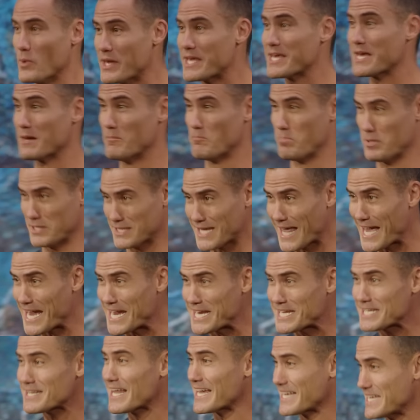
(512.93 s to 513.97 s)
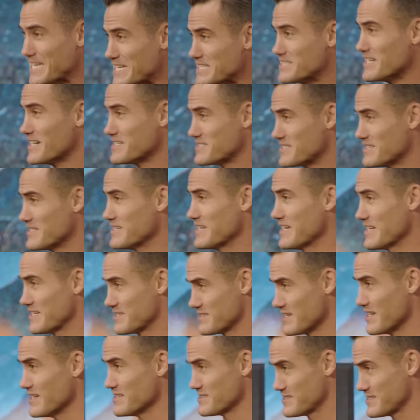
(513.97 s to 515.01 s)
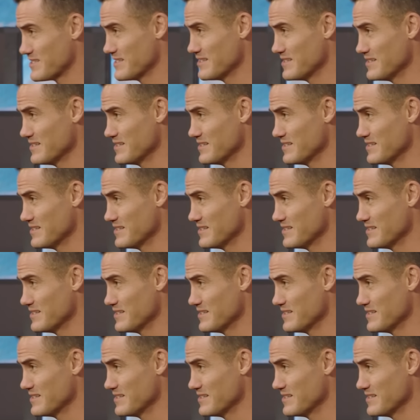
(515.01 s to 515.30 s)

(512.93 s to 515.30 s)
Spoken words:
we complain like he doesn't exist.